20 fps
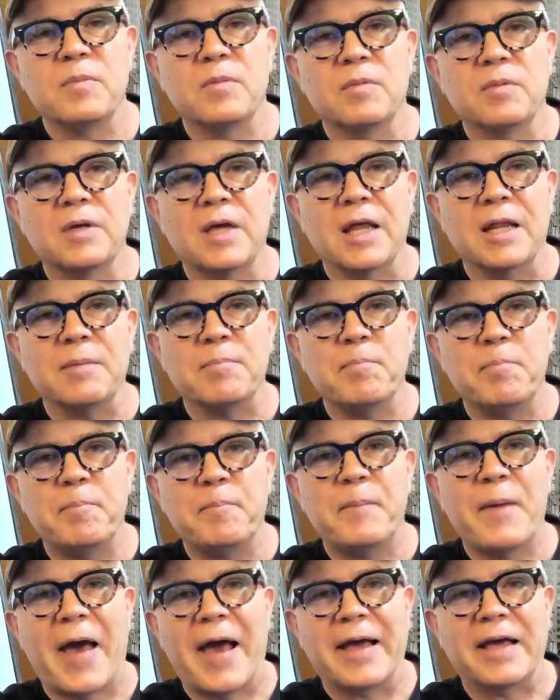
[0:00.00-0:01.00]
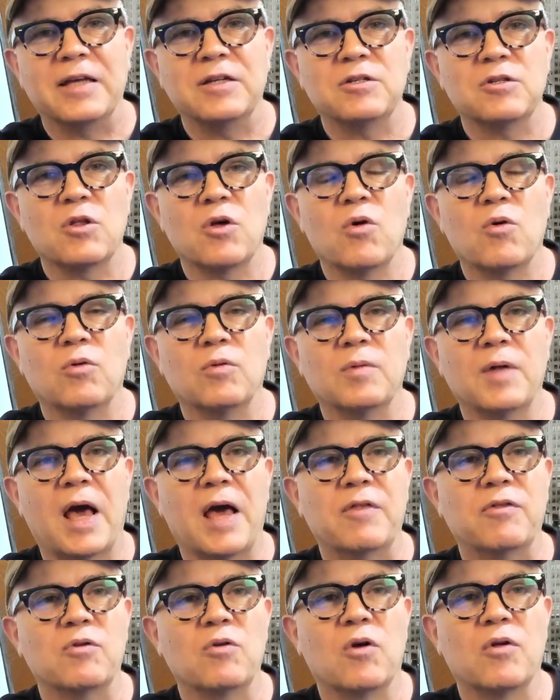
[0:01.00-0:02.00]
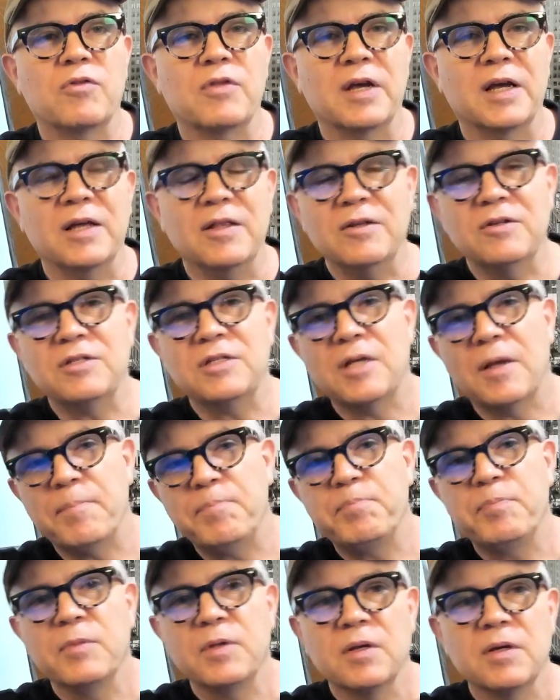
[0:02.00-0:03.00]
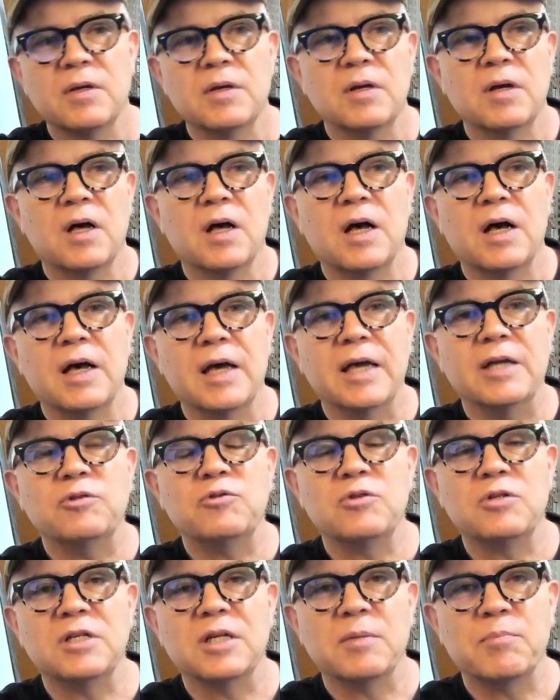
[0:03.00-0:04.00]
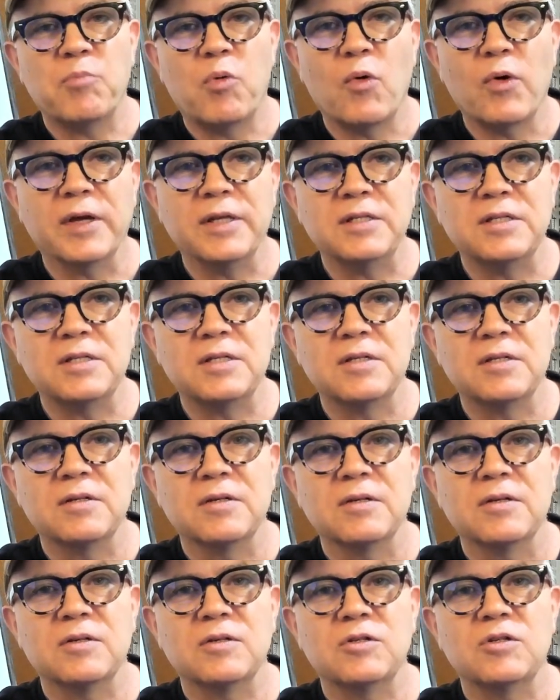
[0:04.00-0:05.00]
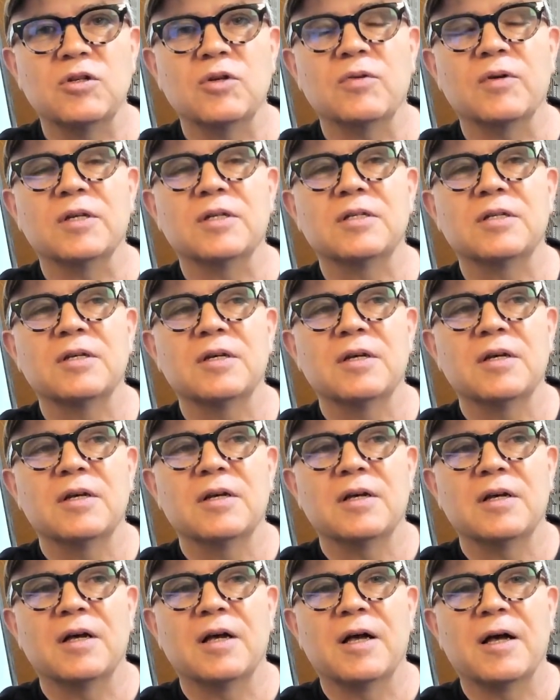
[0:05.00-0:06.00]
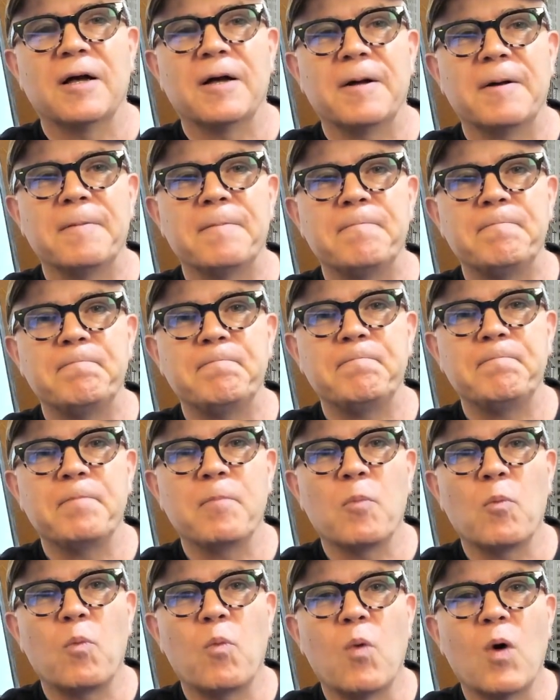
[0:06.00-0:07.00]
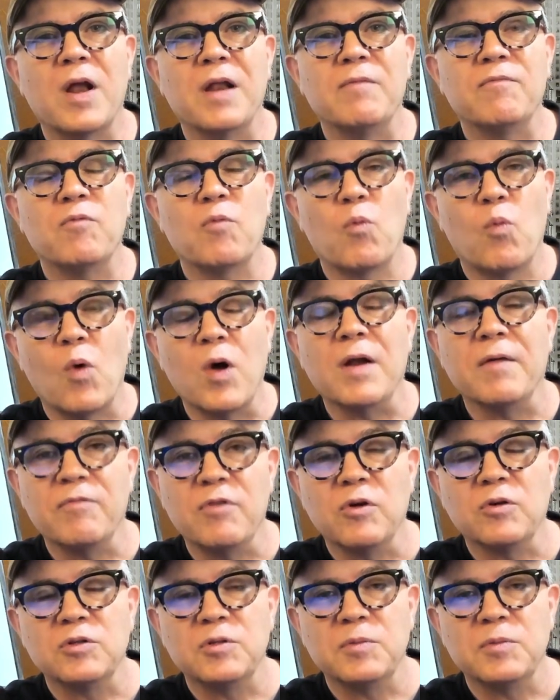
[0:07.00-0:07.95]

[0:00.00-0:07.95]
getting back into the whole ethanol thing. And there's some interesting points to it. One of those